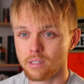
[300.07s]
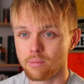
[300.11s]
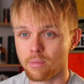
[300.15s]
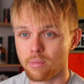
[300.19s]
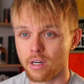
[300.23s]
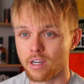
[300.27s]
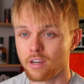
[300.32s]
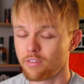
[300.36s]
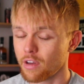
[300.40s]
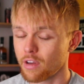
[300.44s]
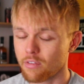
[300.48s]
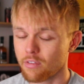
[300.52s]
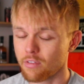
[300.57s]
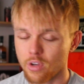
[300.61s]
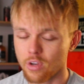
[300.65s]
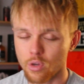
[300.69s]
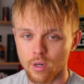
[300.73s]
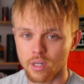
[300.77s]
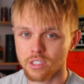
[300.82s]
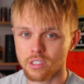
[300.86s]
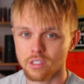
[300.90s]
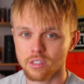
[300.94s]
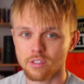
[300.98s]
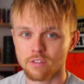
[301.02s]
if you have any
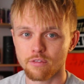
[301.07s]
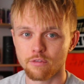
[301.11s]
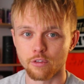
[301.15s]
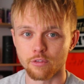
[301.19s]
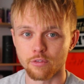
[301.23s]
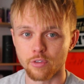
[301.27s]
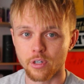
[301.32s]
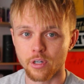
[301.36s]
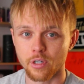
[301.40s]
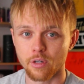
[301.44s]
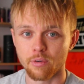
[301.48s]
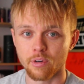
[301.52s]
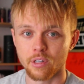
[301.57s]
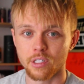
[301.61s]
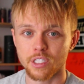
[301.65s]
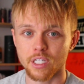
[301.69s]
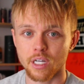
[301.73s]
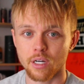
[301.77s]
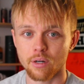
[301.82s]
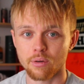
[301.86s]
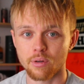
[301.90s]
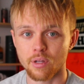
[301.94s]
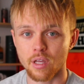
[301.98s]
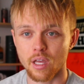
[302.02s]
questions, feel free to reach out
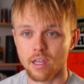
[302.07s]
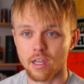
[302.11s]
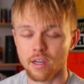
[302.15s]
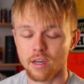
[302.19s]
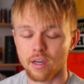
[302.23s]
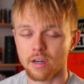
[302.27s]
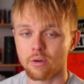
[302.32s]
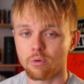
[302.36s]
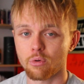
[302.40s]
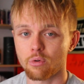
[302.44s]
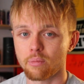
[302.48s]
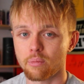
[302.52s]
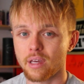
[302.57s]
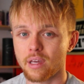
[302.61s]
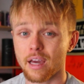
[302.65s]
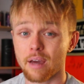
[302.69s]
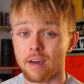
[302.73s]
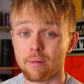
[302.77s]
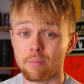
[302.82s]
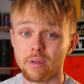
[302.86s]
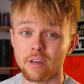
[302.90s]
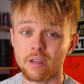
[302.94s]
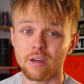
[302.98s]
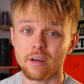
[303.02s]
and I will be happy to
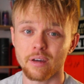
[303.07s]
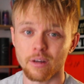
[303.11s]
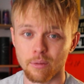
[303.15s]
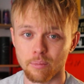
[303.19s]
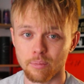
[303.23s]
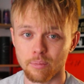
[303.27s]
help.